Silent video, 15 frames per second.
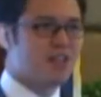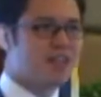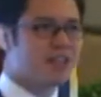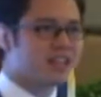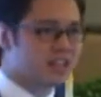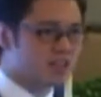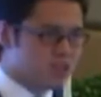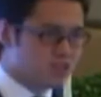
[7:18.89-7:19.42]

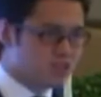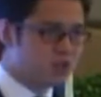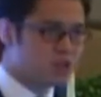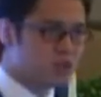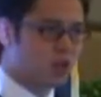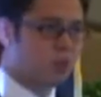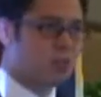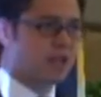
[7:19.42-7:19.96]
they can do
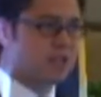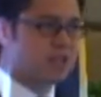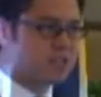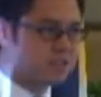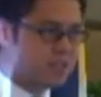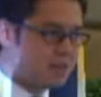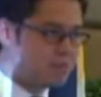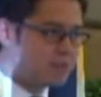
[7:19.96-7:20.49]
so, but at the
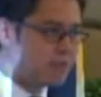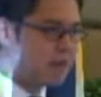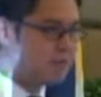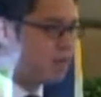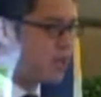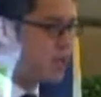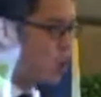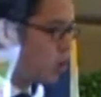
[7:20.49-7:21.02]
same time
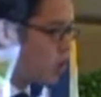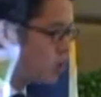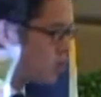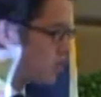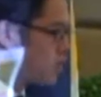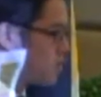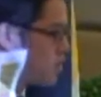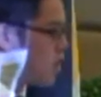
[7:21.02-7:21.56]
be
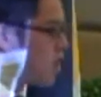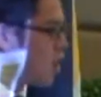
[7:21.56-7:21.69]
conscious